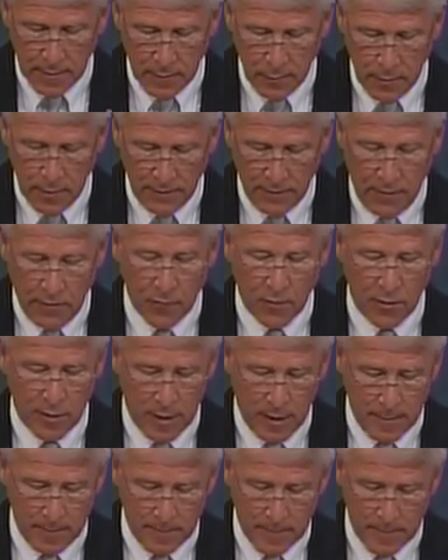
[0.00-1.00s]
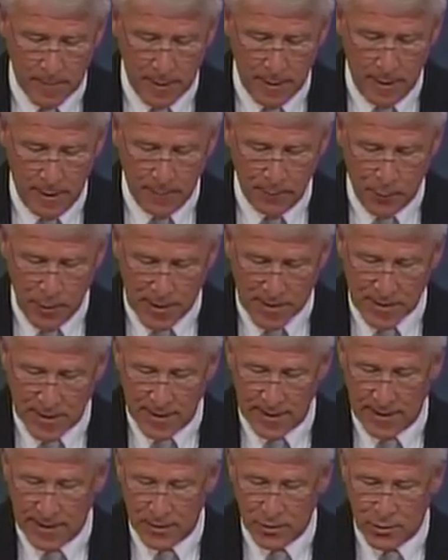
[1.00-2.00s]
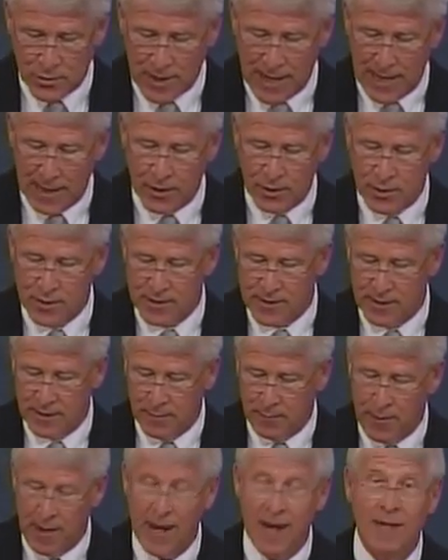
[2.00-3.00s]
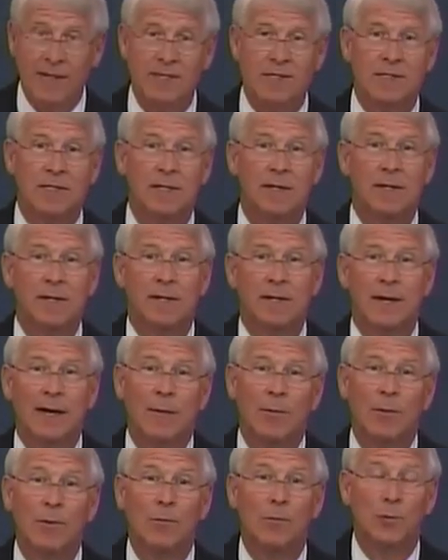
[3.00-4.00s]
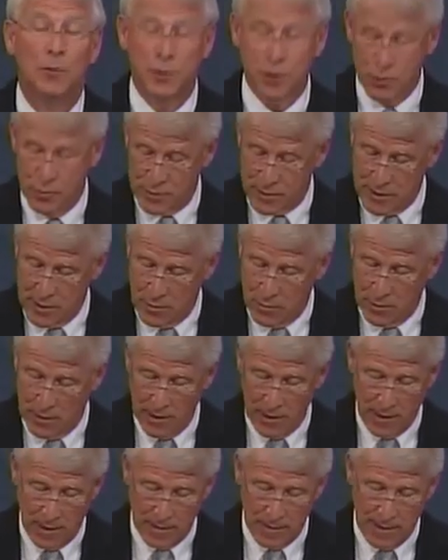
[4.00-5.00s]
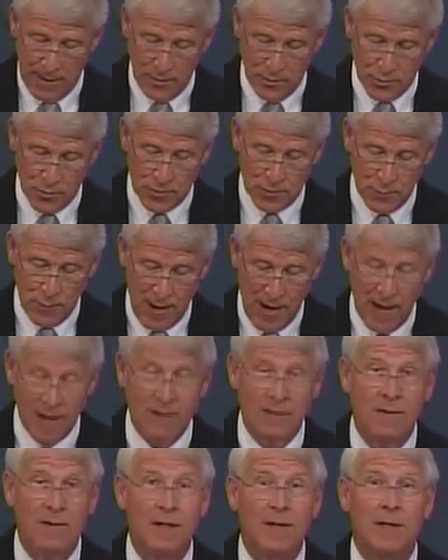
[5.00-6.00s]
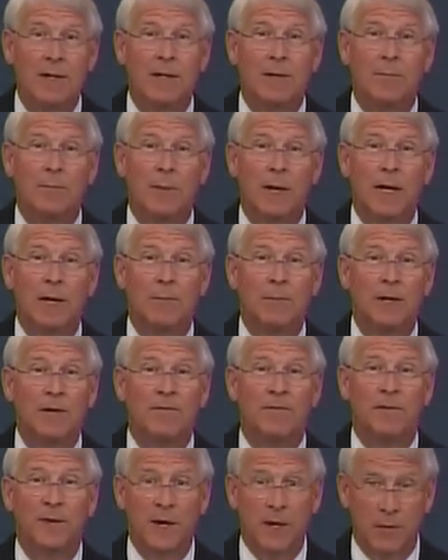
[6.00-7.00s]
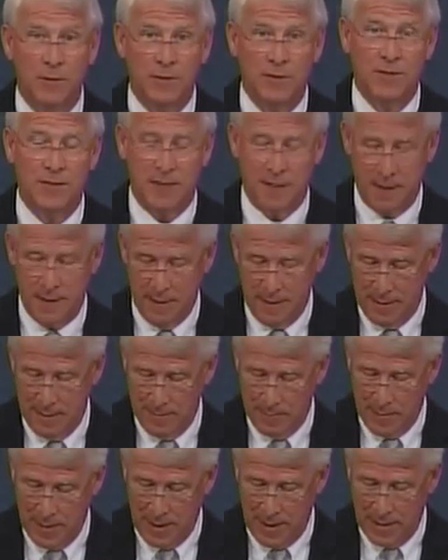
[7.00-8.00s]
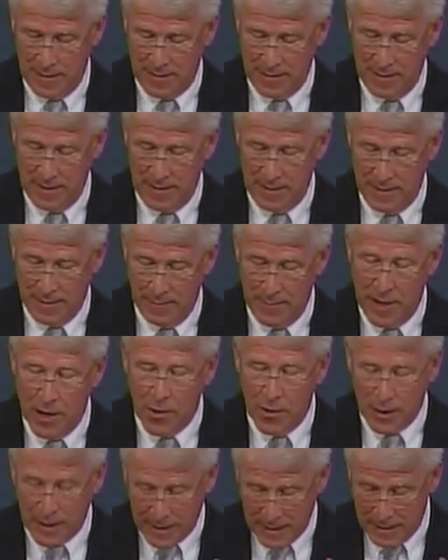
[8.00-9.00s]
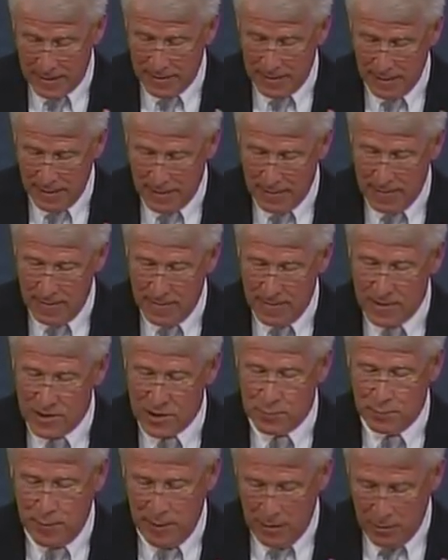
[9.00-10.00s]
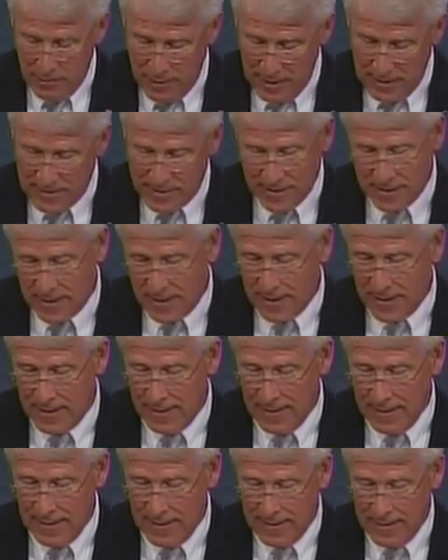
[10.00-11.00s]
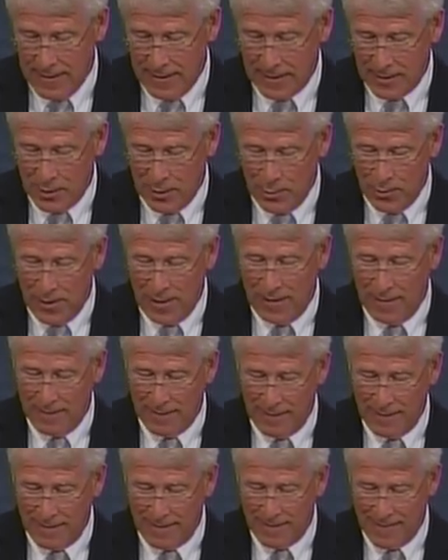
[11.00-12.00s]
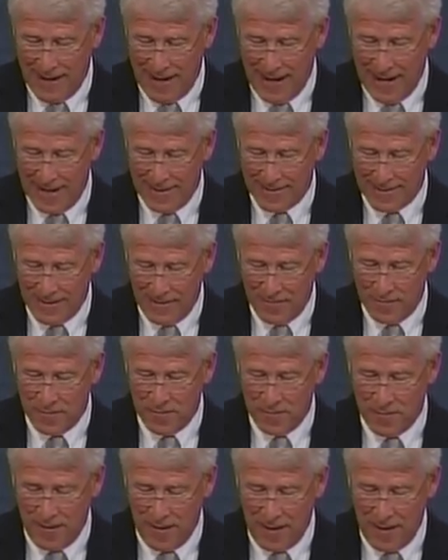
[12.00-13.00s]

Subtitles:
We have overcome unprecedented challenges in the past, and we will do so again. Nature's wrath may be fierce, but the American spirit, including that of